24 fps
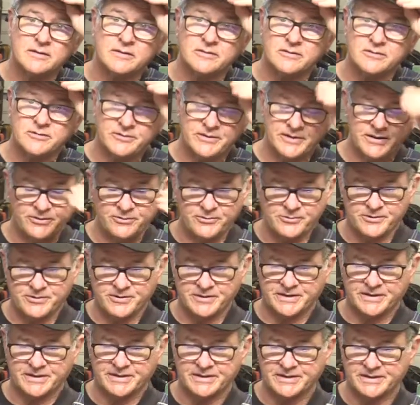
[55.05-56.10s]
So in order
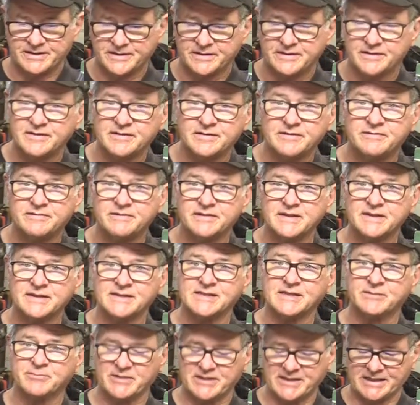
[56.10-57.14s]
to fill
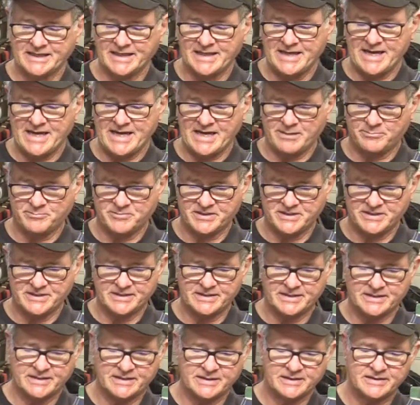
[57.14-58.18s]
some of the gaps
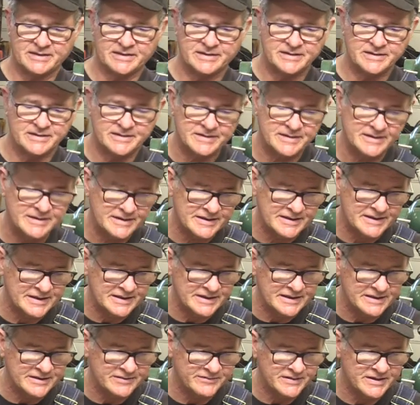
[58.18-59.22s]
uh,
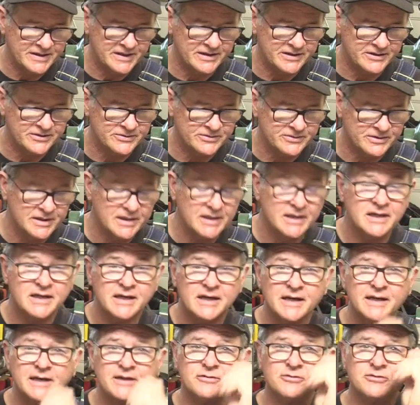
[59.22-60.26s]
in the video,
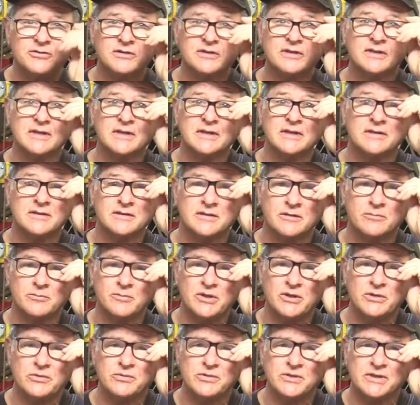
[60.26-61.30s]
I used uh, some
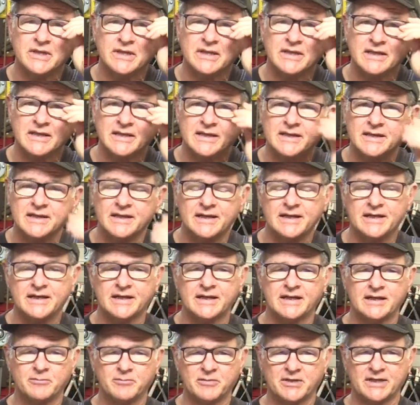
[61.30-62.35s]
music, and,
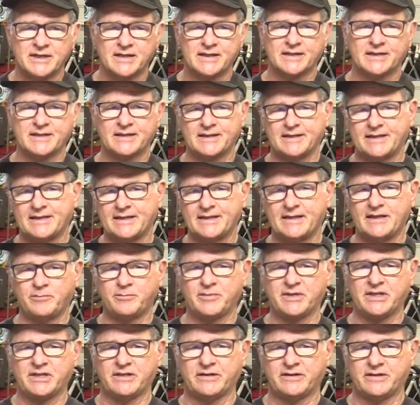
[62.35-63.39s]
and I'm a little
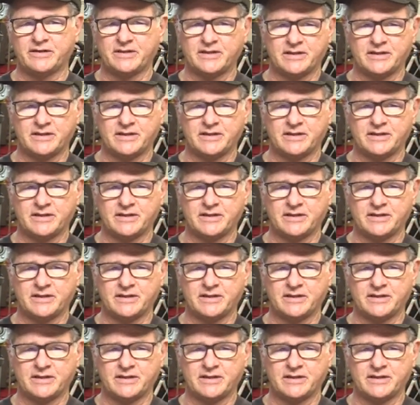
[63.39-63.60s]
bit in a